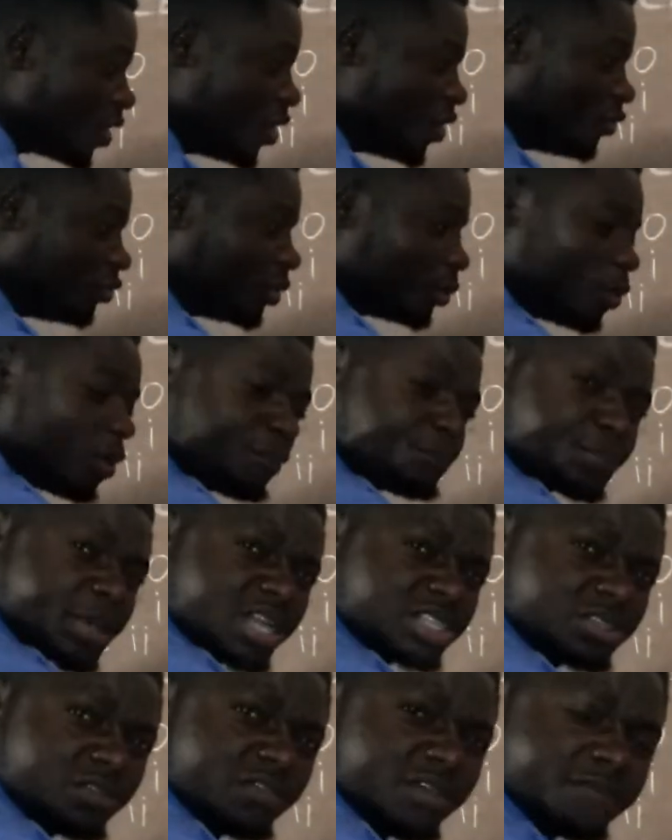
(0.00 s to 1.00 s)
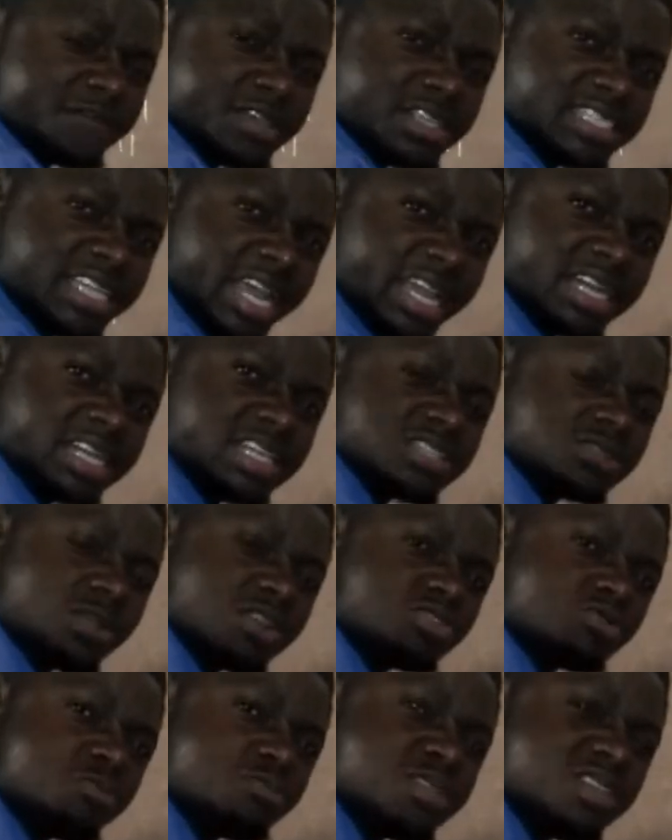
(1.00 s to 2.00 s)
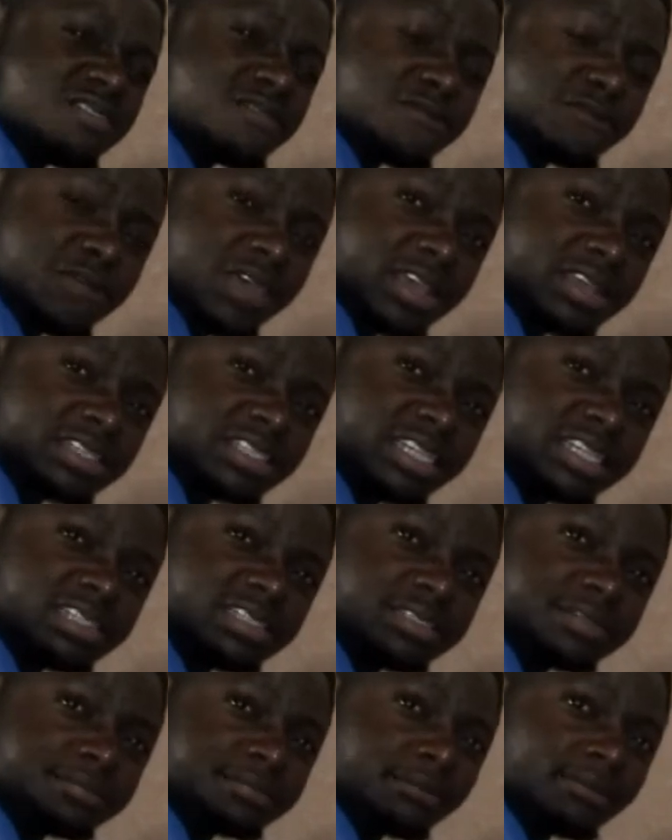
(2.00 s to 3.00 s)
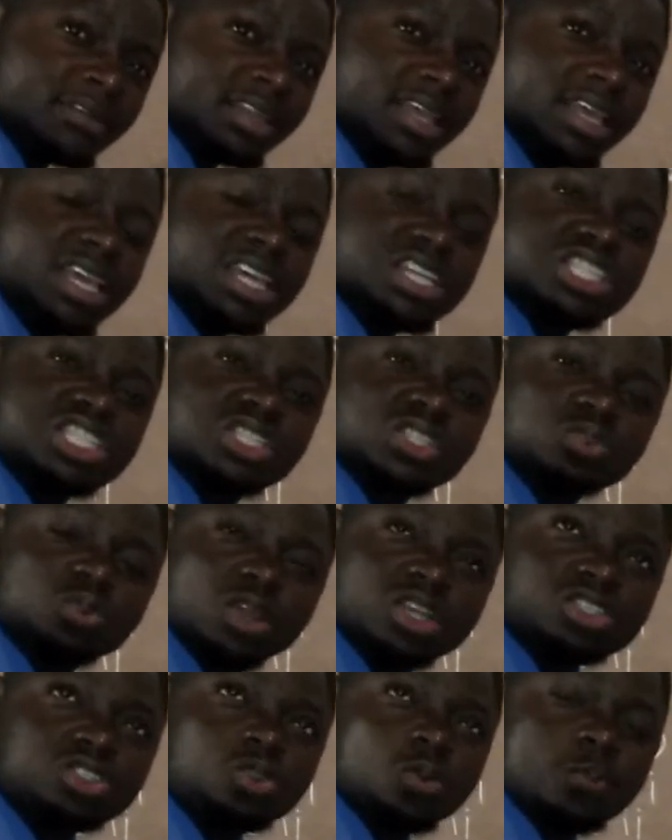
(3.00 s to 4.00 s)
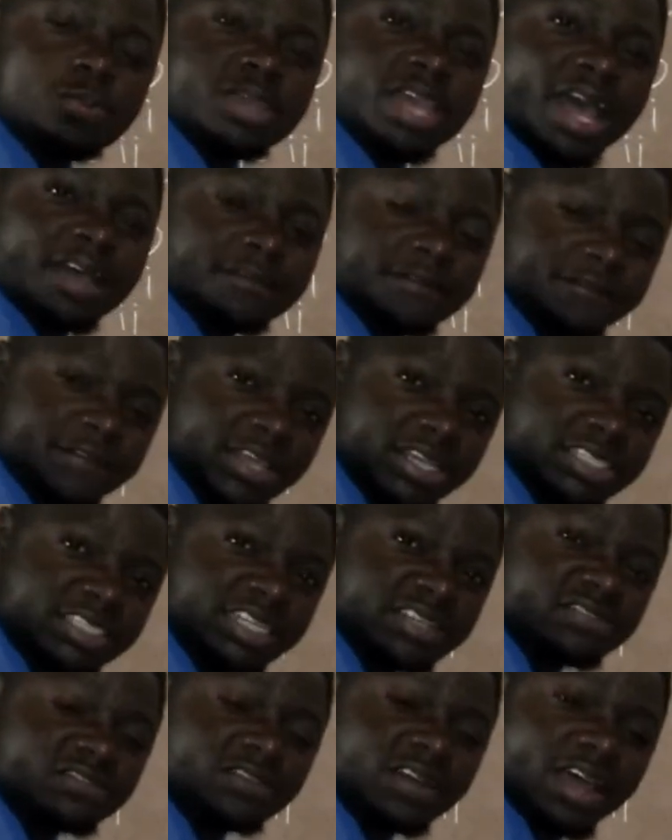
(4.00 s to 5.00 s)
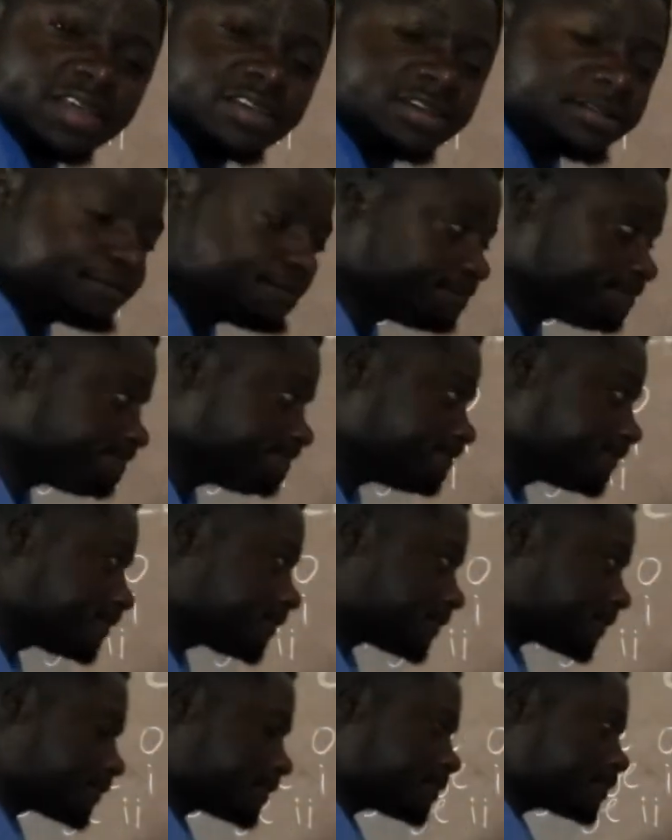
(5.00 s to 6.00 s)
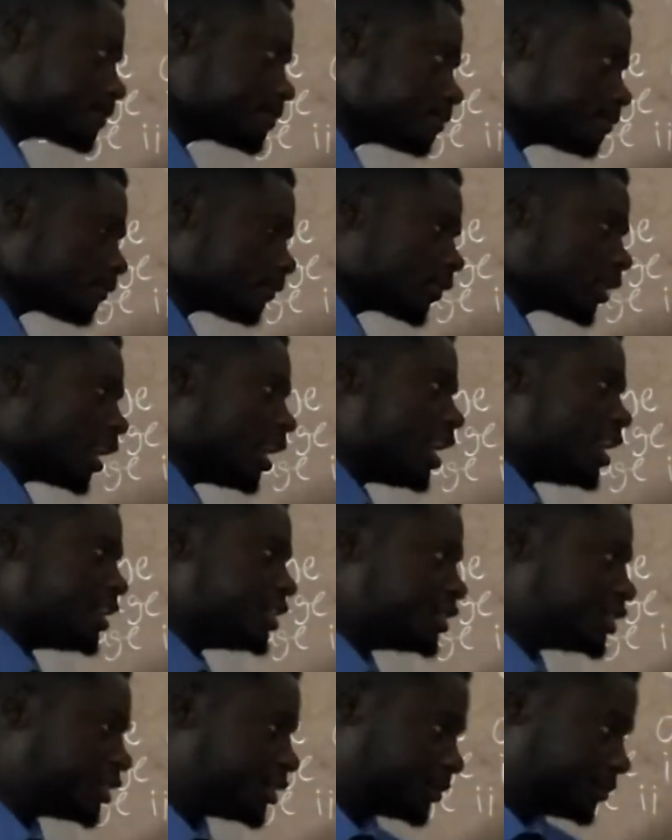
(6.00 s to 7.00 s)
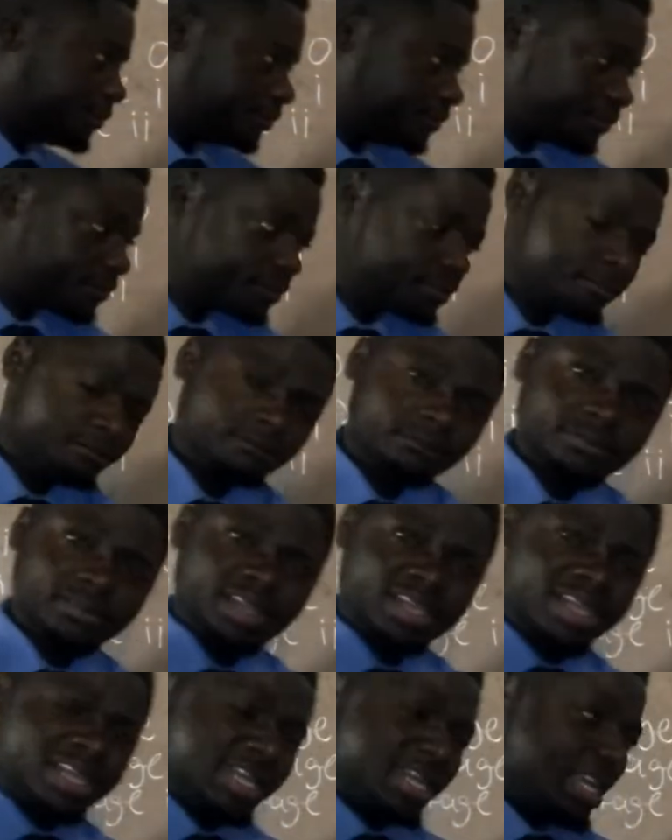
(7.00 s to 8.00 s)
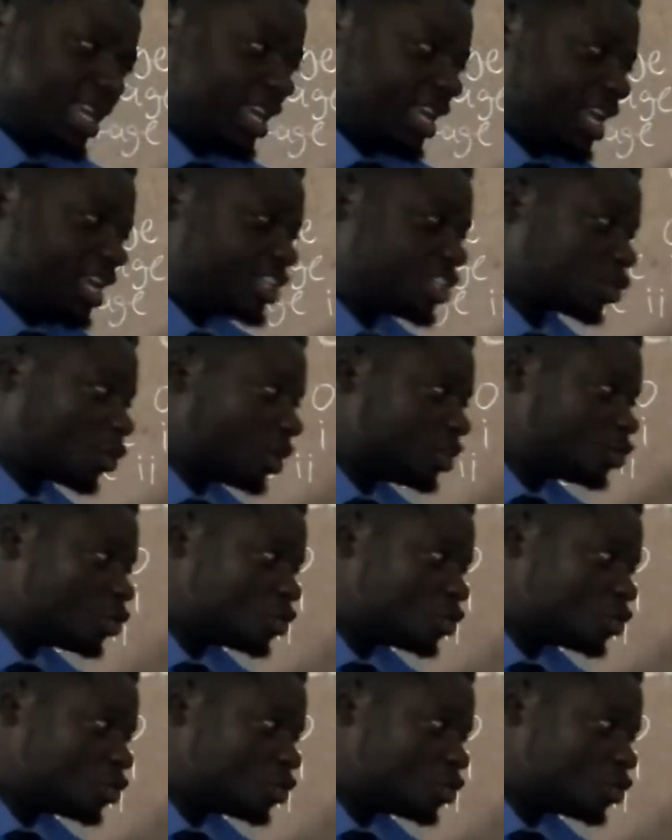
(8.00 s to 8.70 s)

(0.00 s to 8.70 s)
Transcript: the whole part of the vagina is going to be infected. It's going to be affected rather. And it's going to